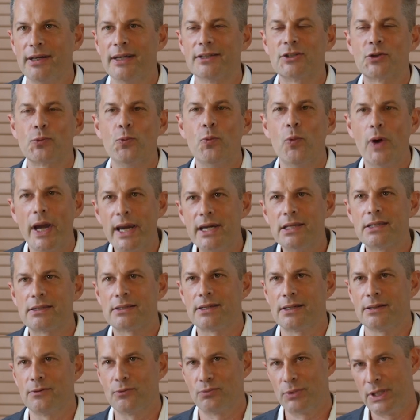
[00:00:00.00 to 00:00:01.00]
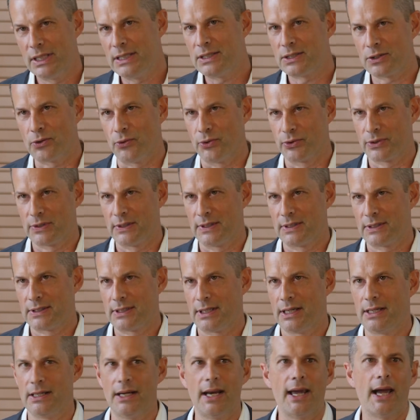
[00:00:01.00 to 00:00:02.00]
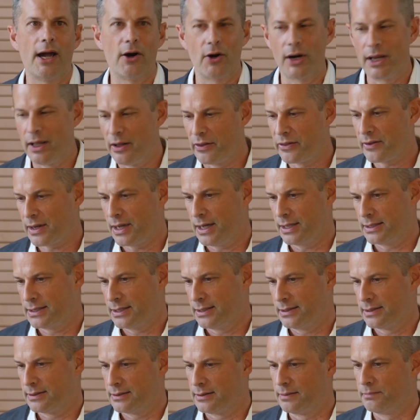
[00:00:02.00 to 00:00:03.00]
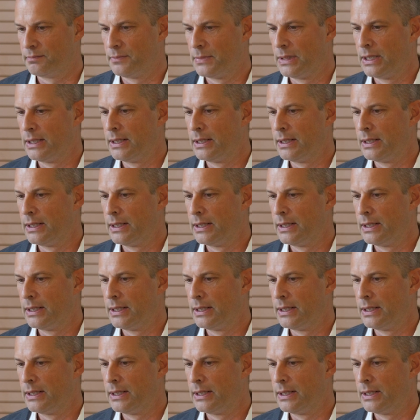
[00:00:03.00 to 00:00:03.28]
It's wasting resources in our healthcare system.